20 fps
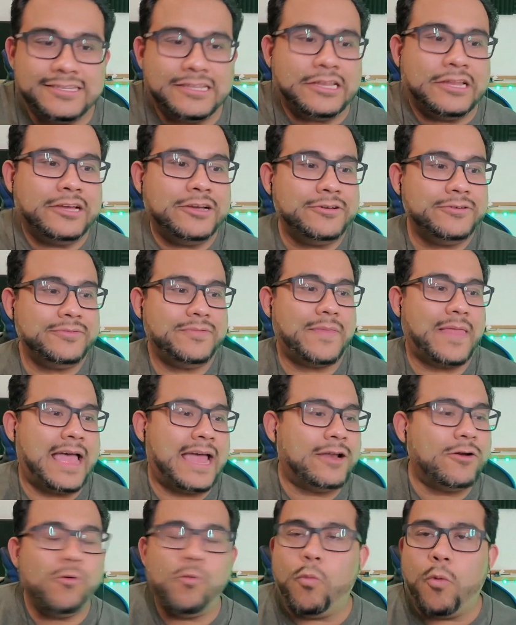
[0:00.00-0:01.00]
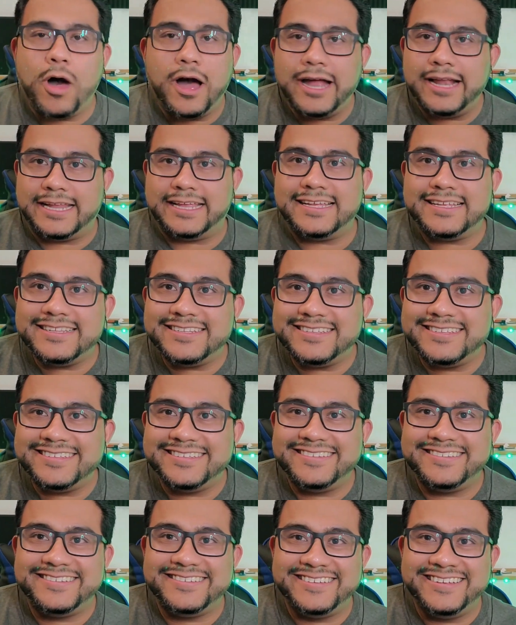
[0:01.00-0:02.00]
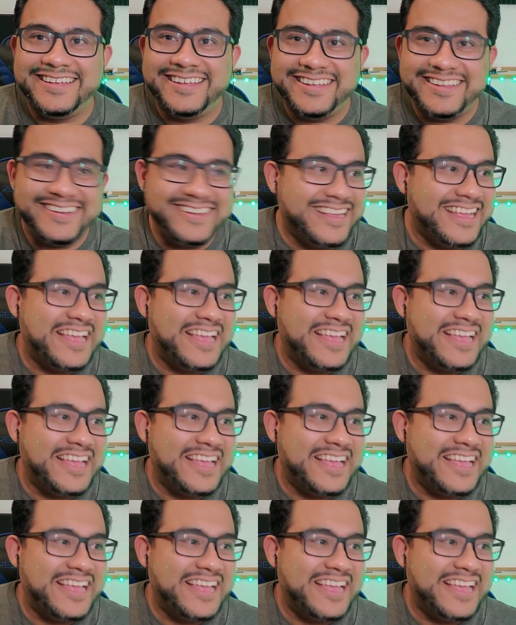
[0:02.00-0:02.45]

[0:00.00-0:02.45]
You know, I don't want it.